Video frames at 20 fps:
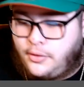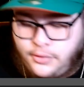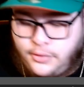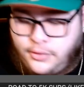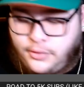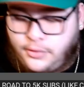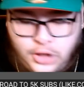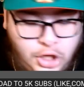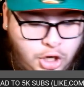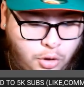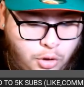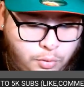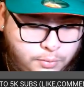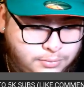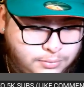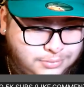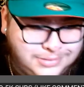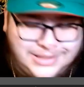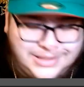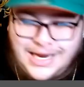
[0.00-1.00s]
you know,
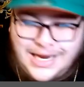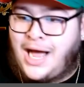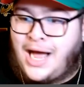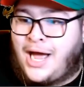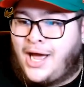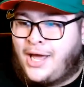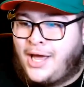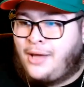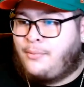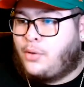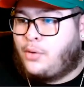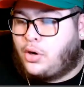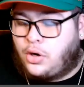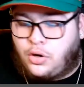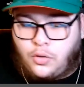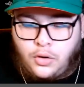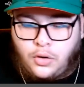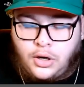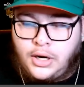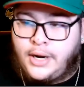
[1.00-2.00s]
dime
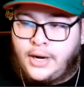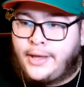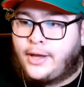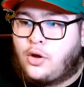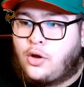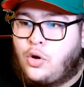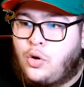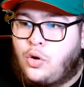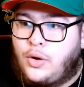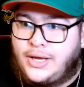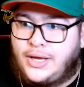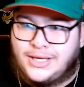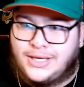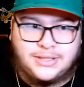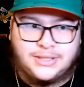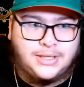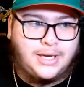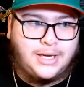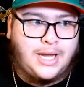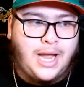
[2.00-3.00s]
or nickel
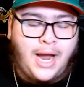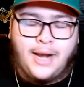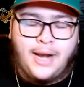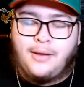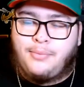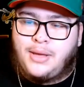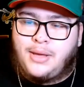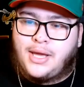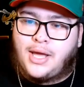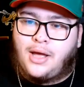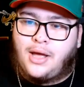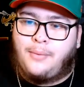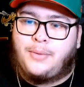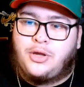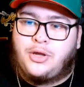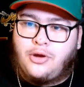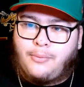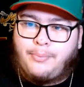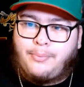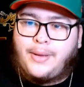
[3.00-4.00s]
is kind of becoming
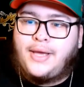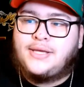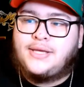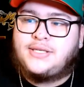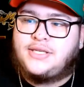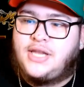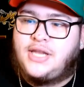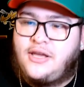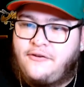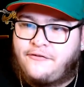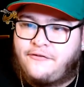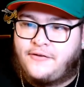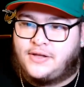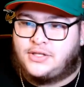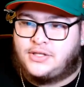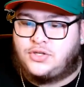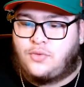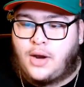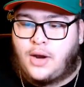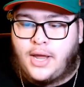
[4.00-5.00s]
your base
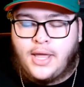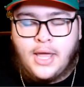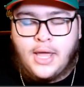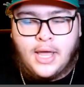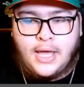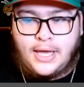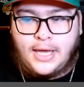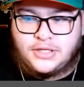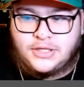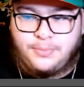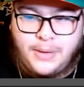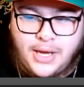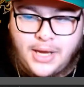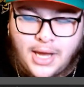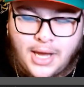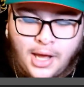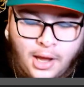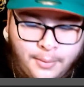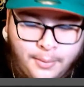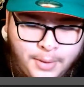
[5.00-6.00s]
defense, right? It's
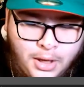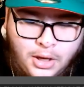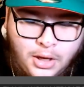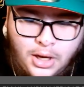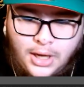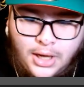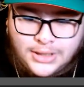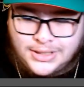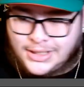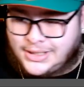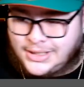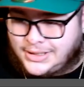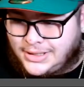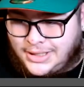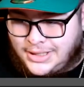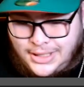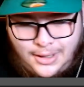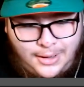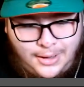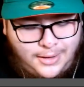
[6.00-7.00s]
becoming
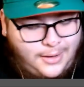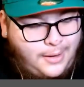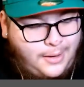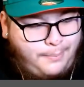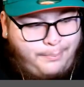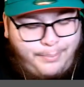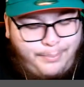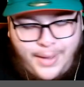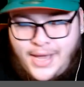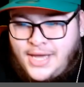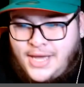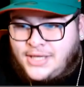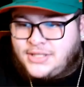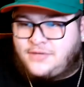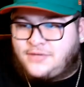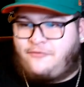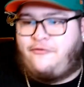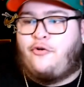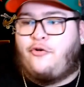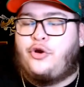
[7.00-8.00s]
a base
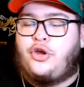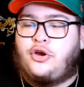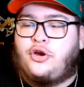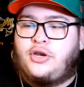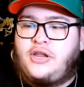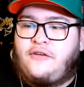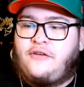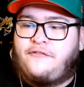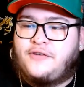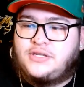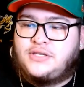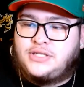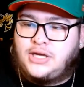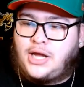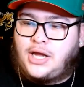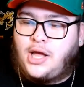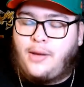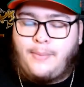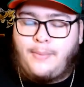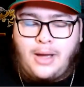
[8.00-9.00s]
for your defense to
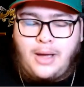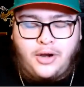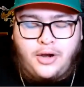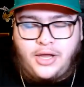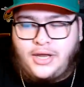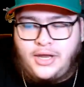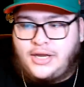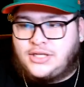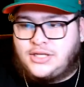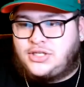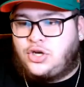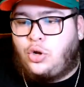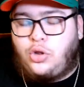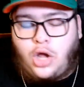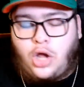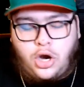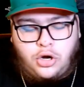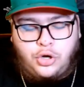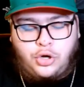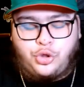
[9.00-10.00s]
come out in. It's no
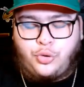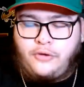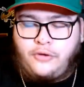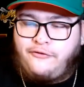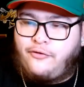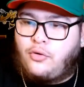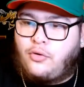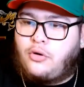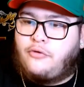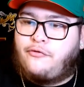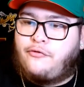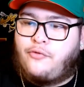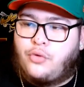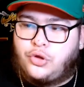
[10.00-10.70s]
longer a 3-4 or